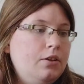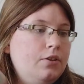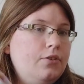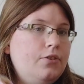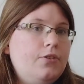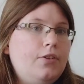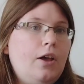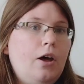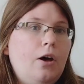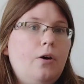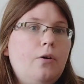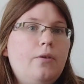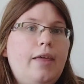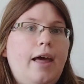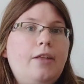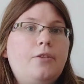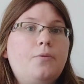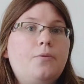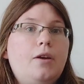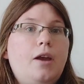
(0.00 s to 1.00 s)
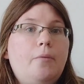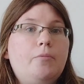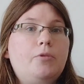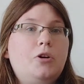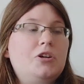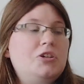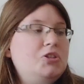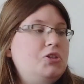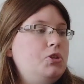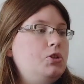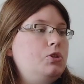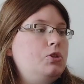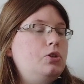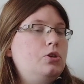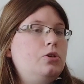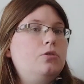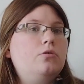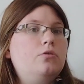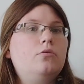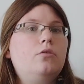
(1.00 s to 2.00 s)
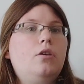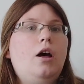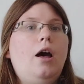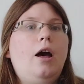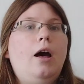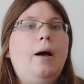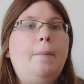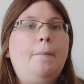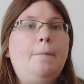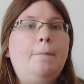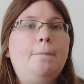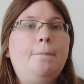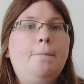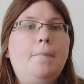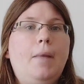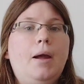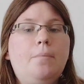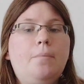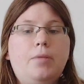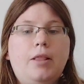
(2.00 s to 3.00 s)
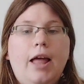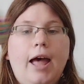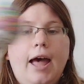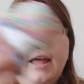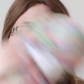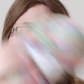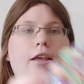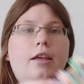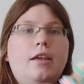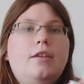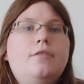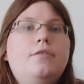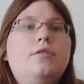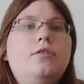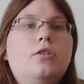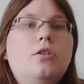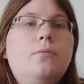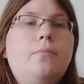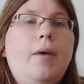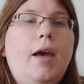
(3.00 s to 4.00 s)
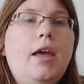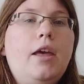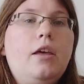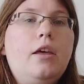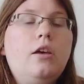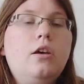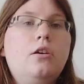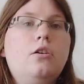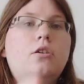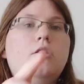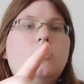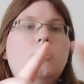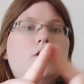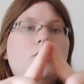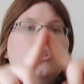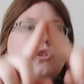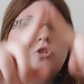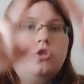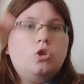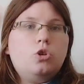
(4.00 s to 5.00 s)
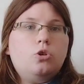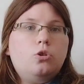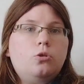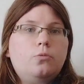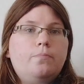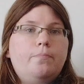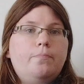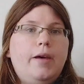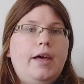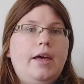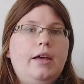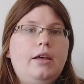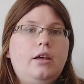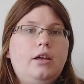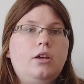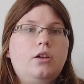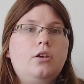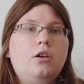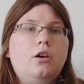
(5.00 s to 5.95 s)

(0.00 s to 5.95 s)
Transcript: So that's what I'm going to do. My plan is to make two big